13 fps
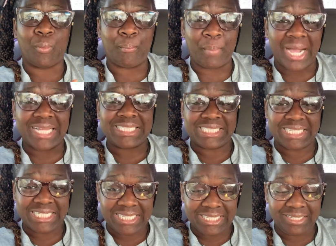My
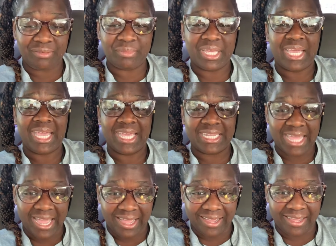team
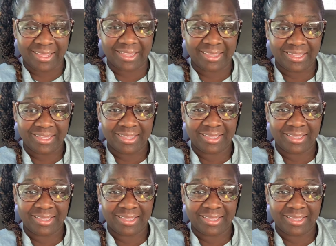and I,